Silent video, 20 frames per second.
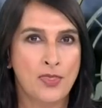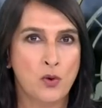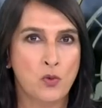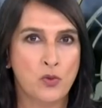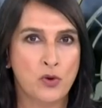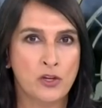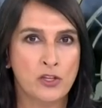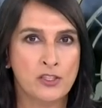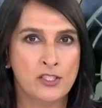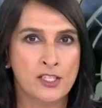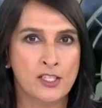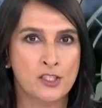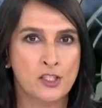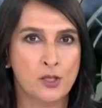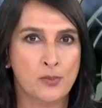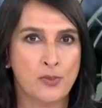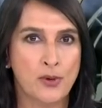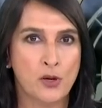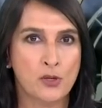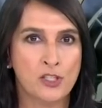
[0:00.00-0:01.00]
The world
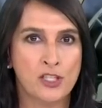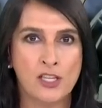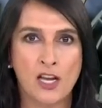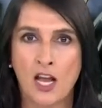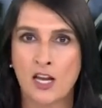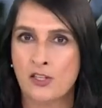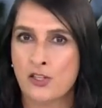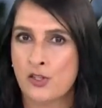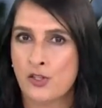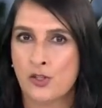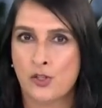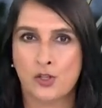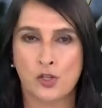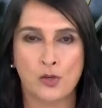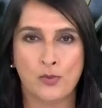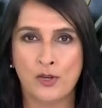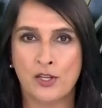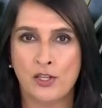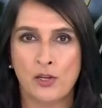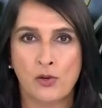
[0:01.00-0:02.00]
is approaching a
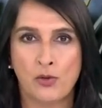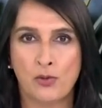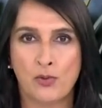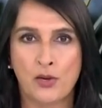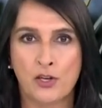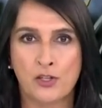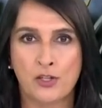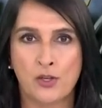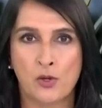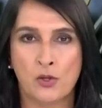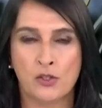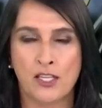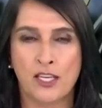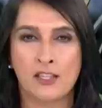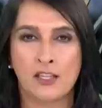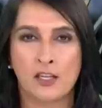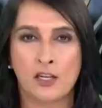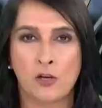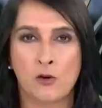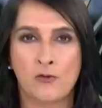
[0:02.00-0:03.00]
disturbing new threshold
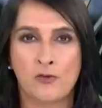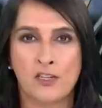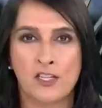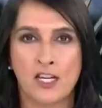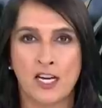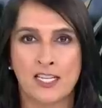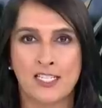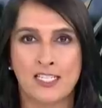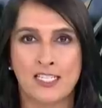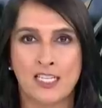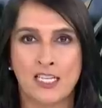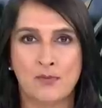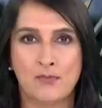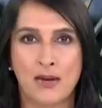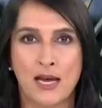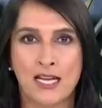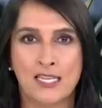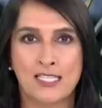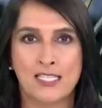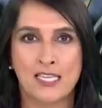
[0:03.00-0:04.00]
in the COVID 19
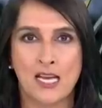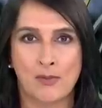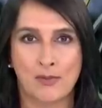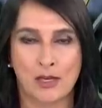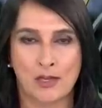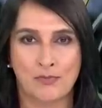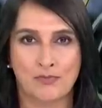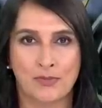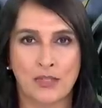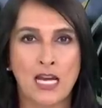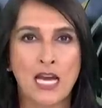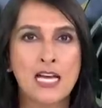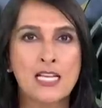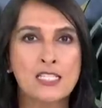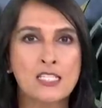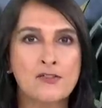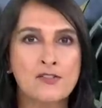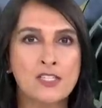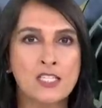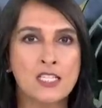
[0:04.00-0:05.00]
pandemic.
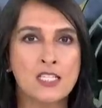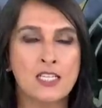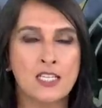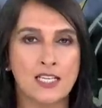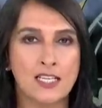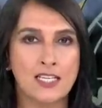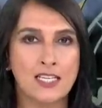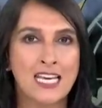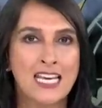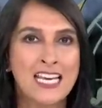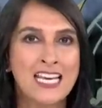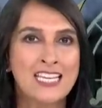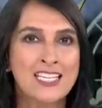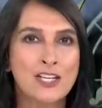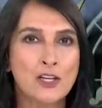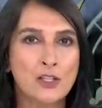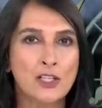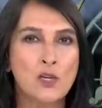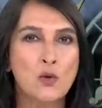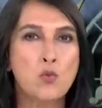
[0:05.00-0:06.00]
As of tonight,
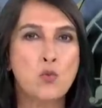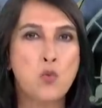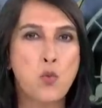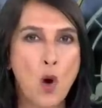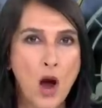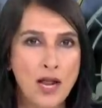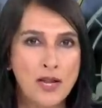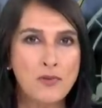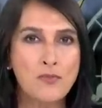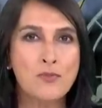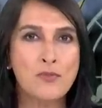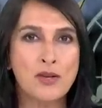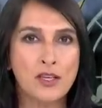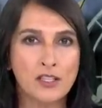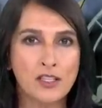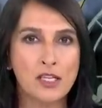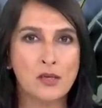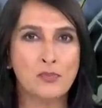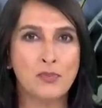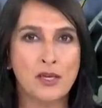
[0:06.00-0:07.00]
nearly 1
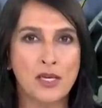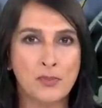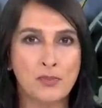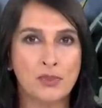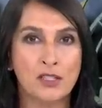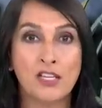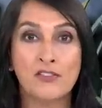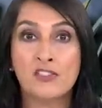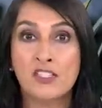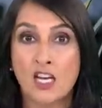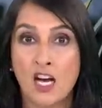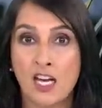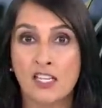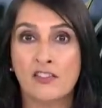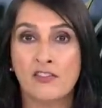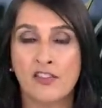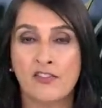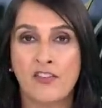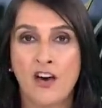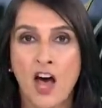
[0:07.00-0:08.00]
million people have
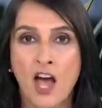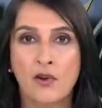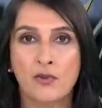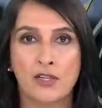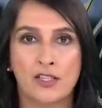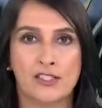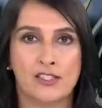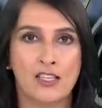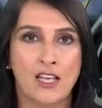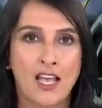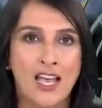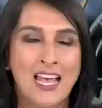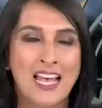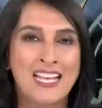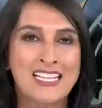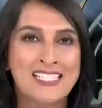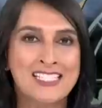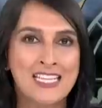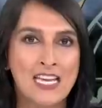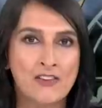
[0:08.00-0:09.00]
died of the virus.
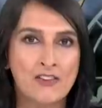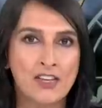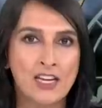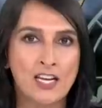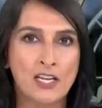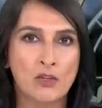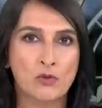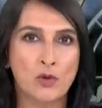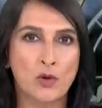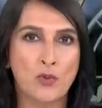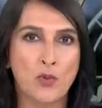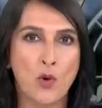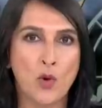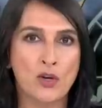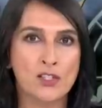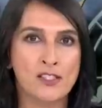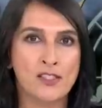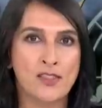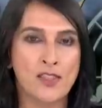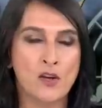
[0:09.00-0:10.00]
As David Akin
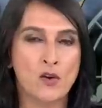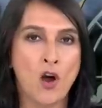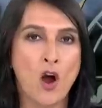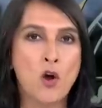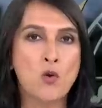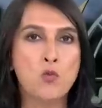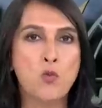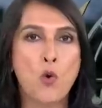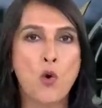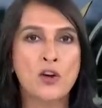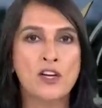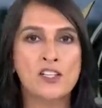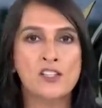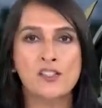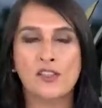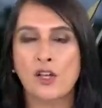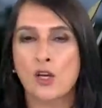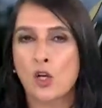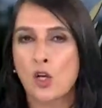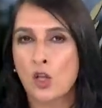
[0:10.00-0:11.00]
reports, there are
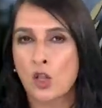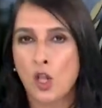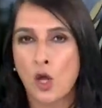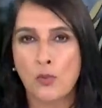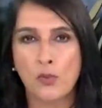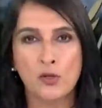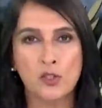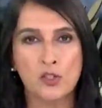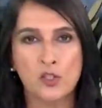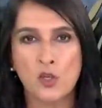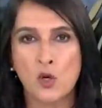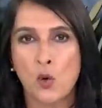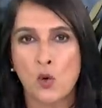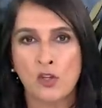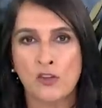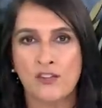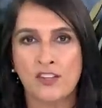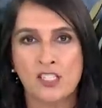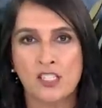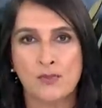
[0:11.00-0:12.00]
warnings the global
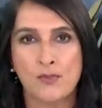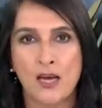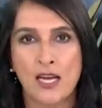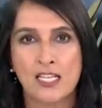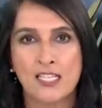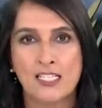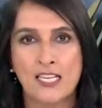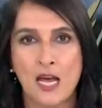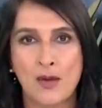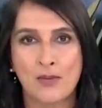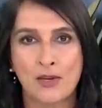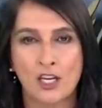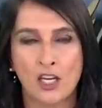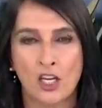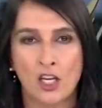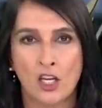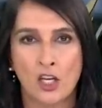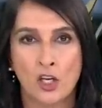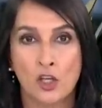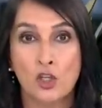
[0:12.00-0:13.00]
toll of this
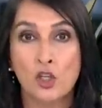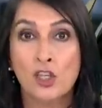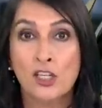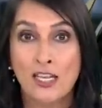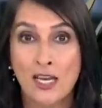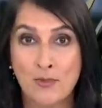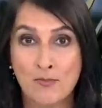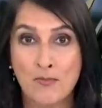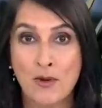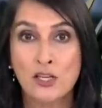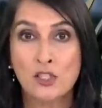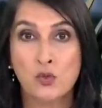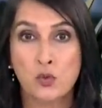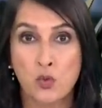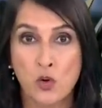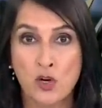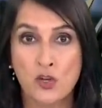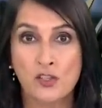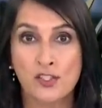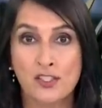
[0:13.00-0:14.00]
pandemic could get
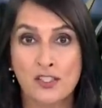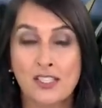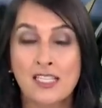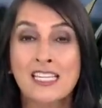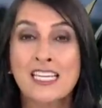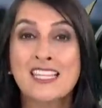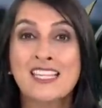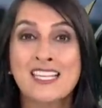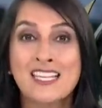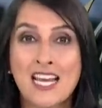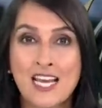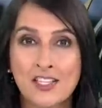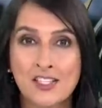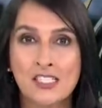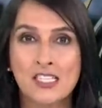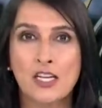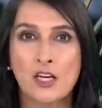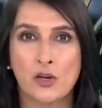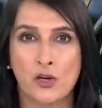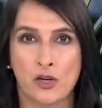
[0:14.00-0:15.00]
much worse in the
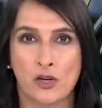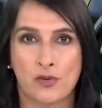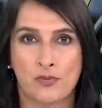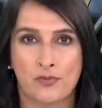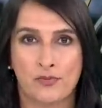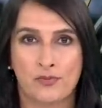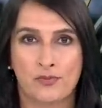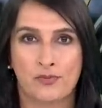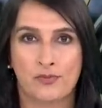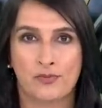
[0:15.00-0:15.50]
next year.